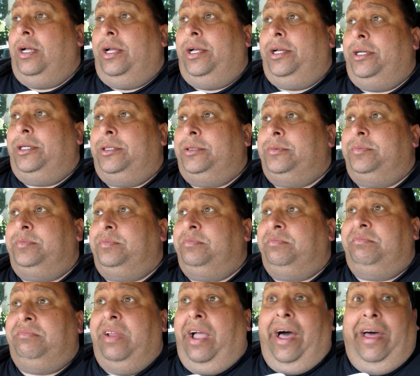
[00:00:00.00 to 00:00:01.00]

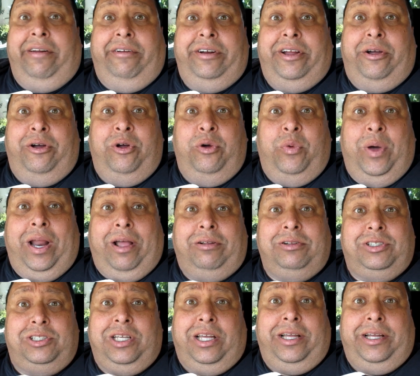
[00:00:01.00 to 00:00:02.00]
I don't know, what
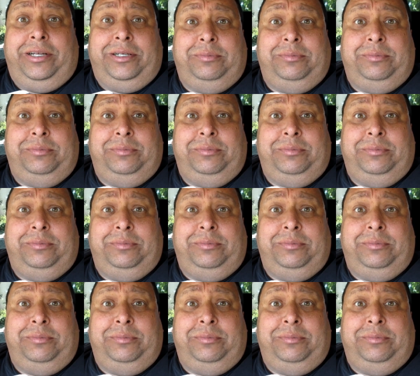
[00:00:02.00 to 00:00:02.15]
else?